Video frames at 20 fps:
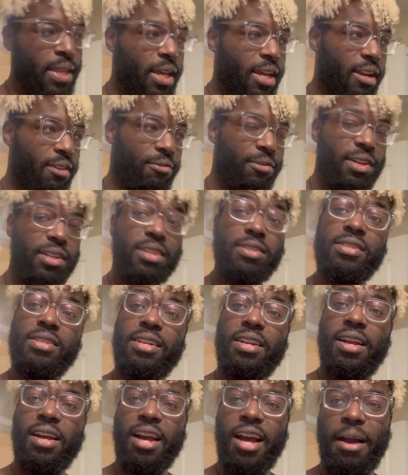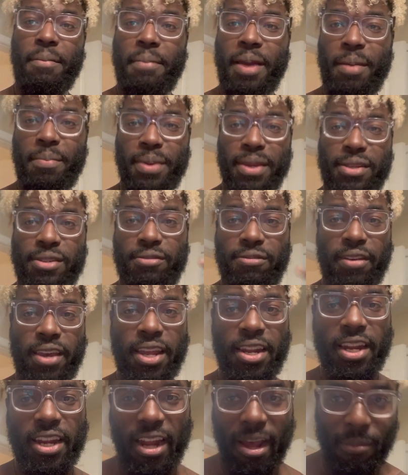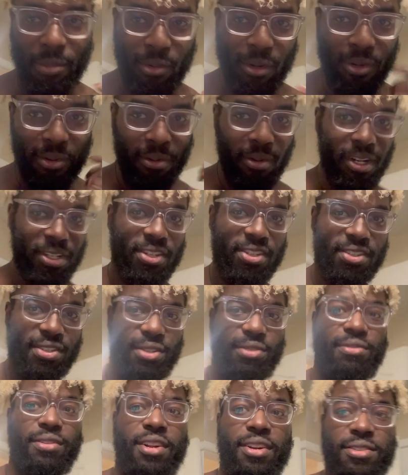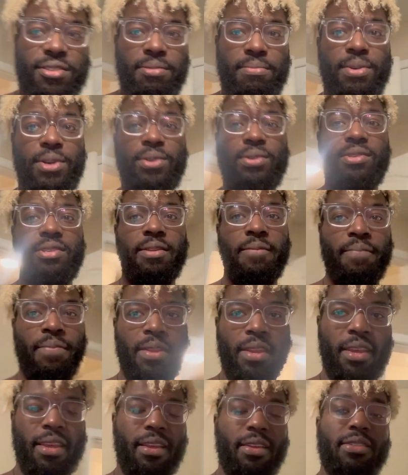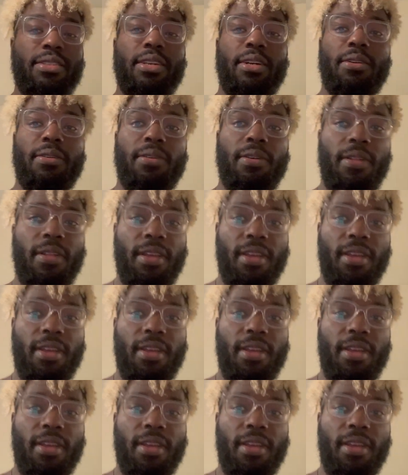And I realized that I'm my biggest fan. And I'm the one who watches these vlogs the most. So.